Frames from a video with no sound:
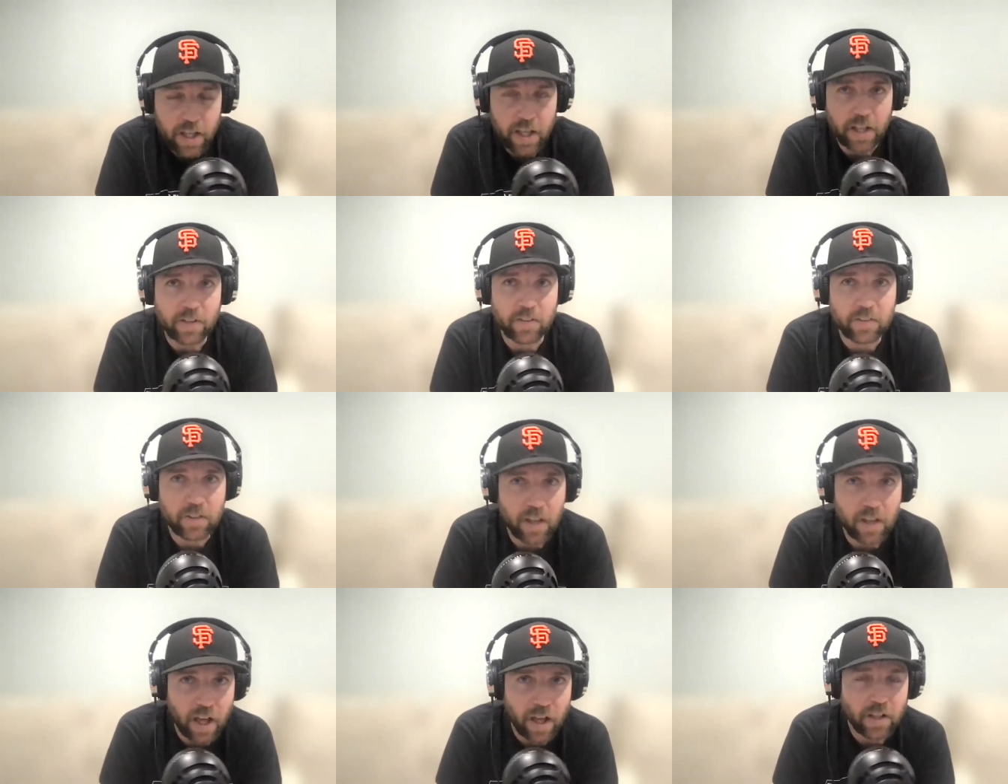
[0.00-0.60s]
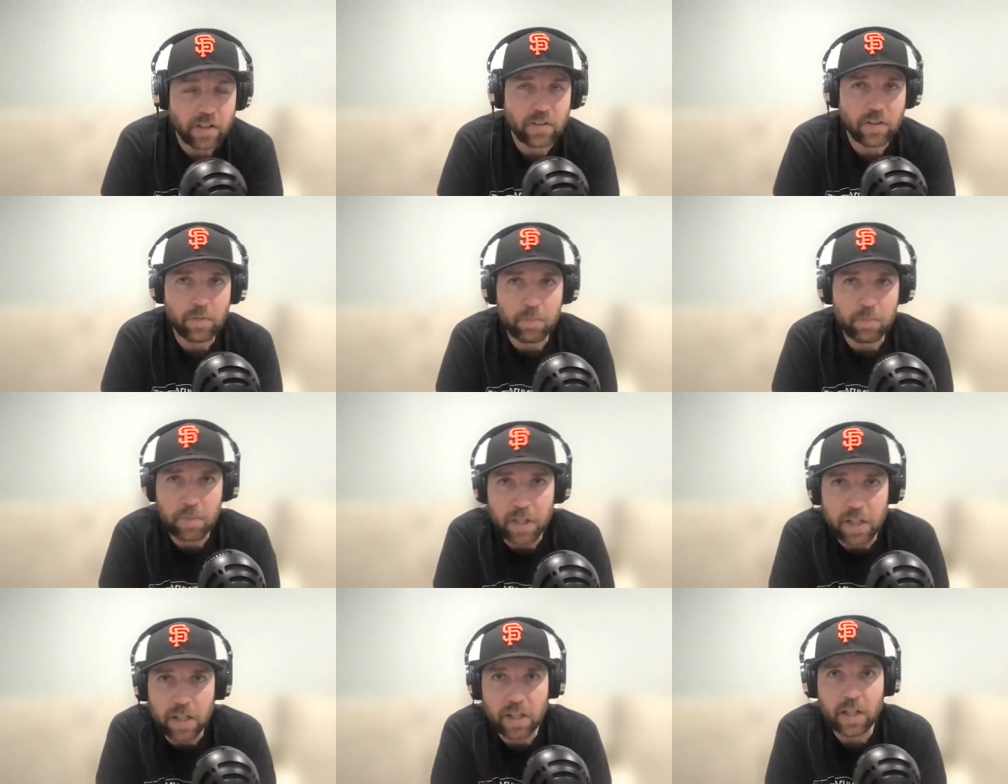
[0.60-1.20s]
It's got to
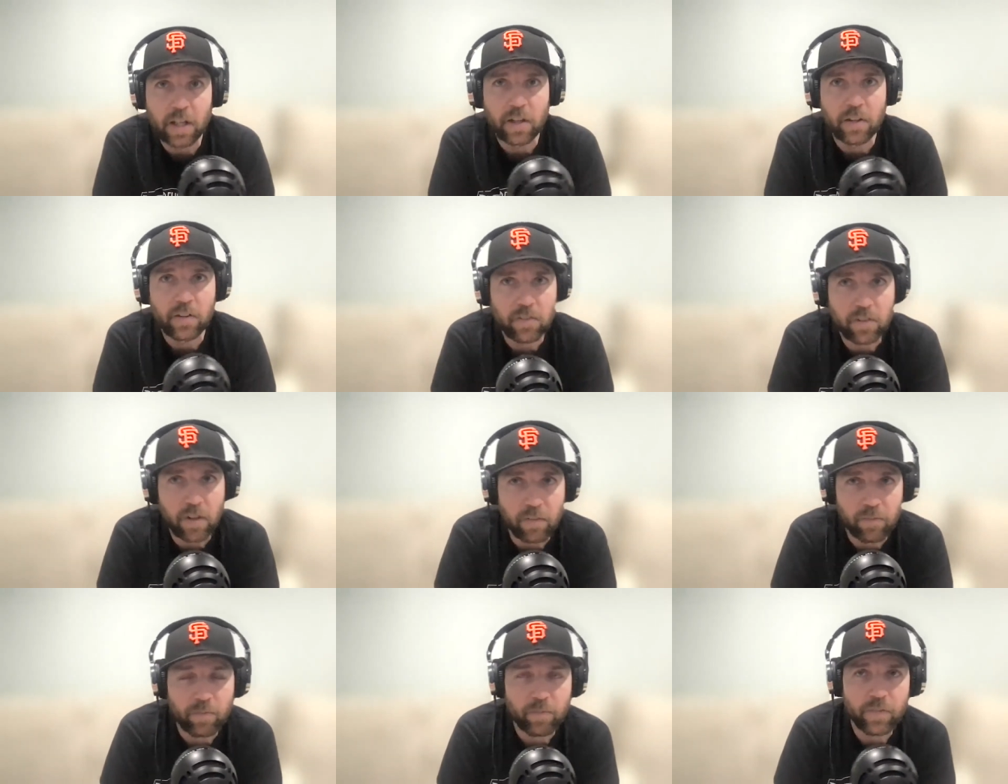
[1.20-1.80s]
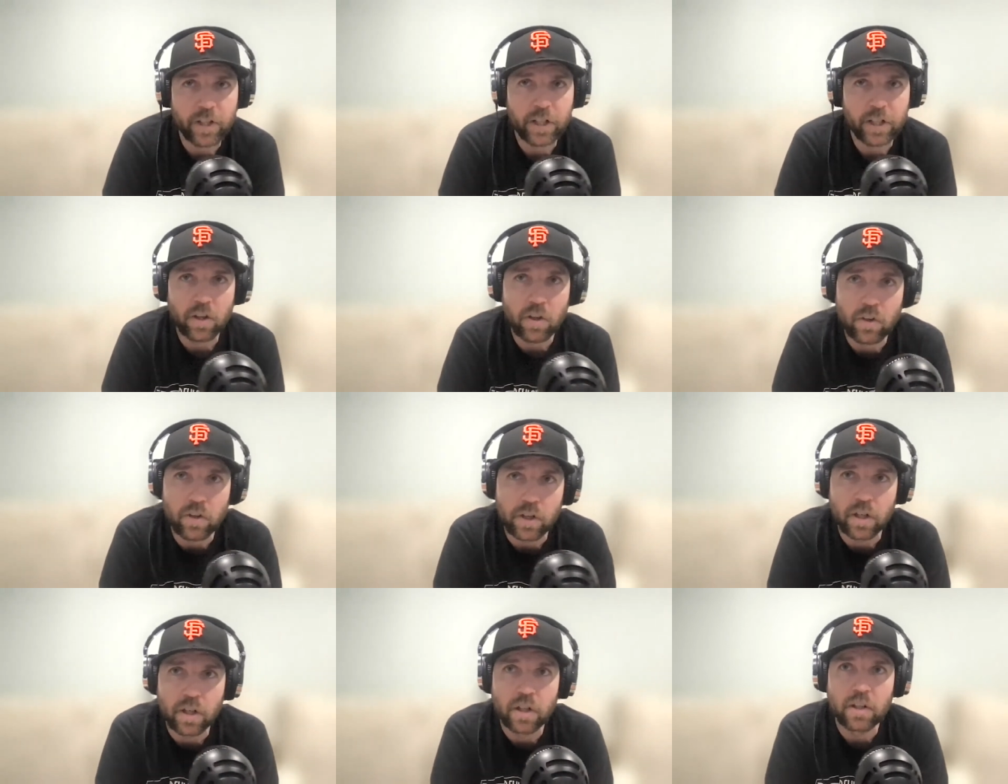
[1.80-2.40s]
be something
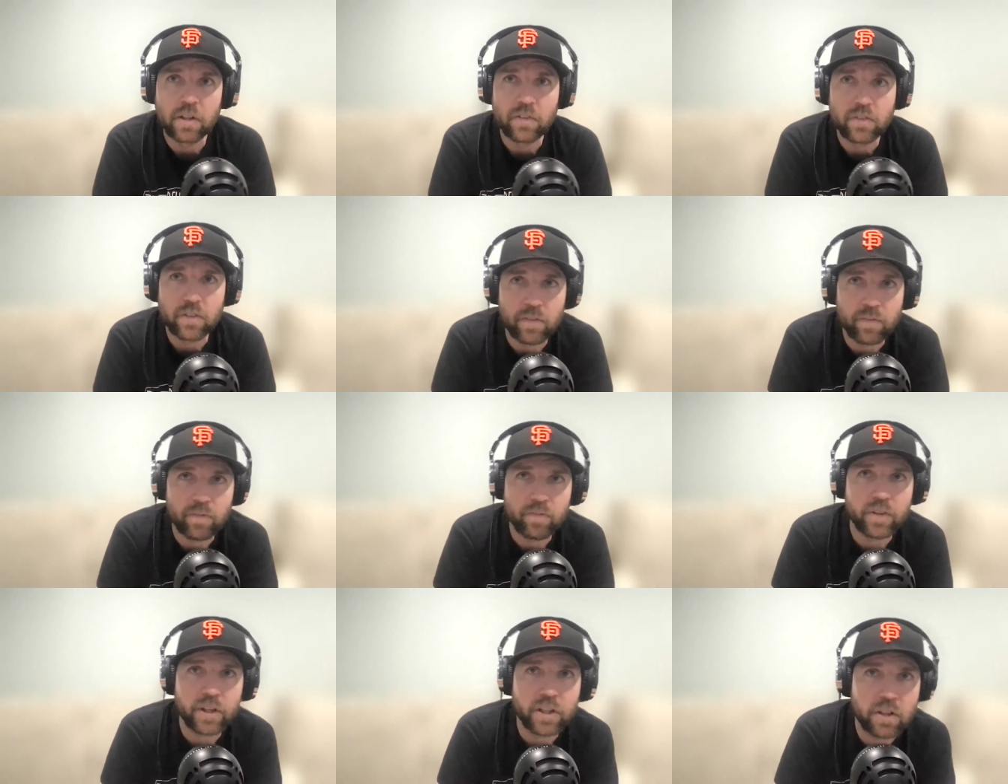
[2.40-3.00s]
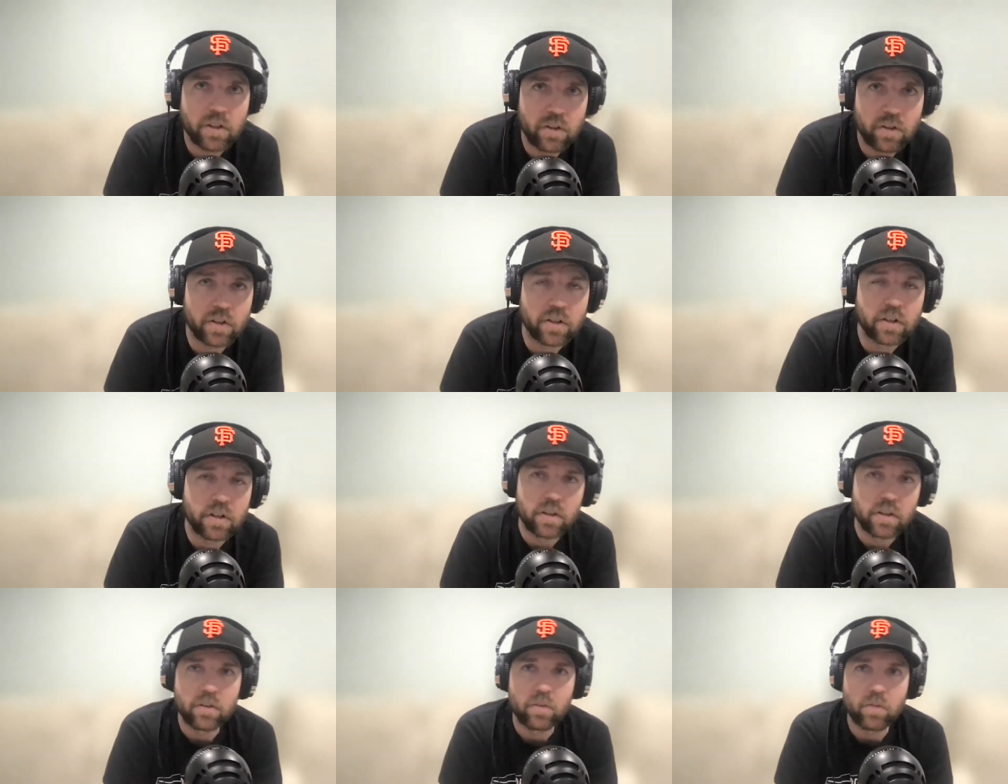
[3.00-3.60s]
good. Something good.
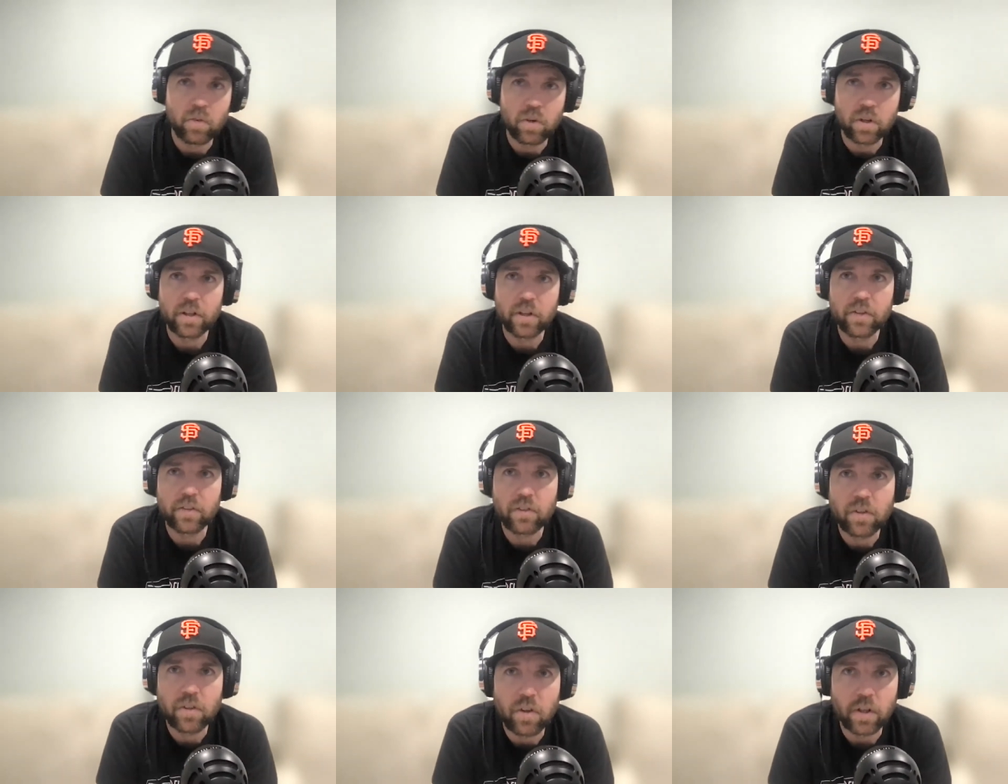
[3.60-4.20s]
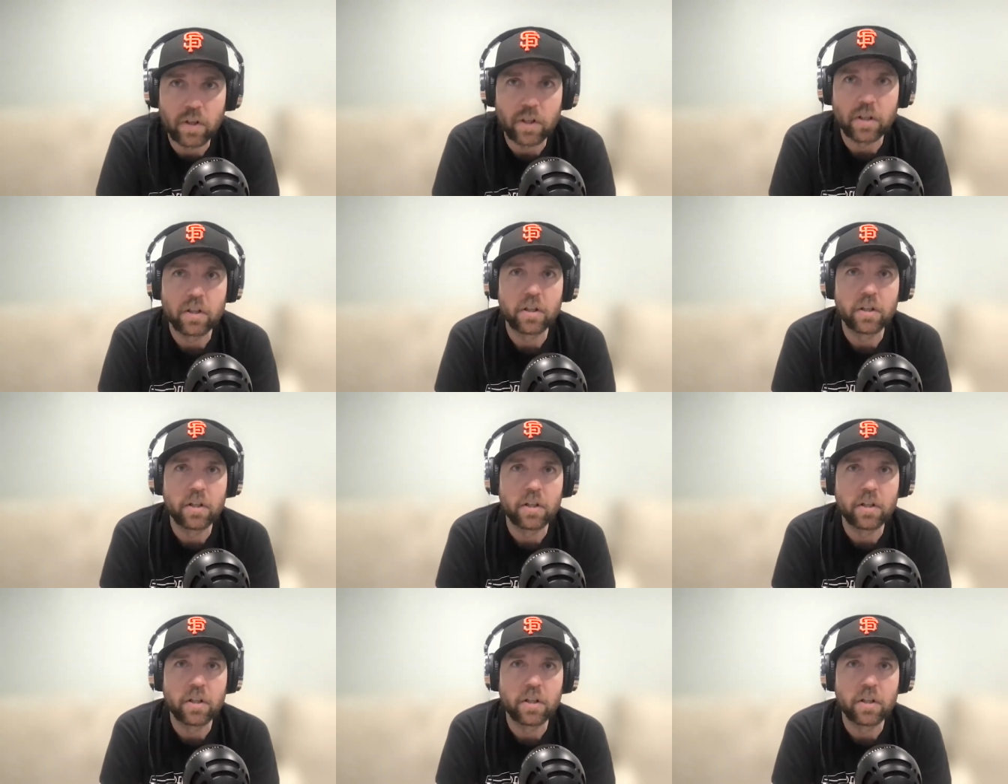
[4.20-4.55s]
What is good?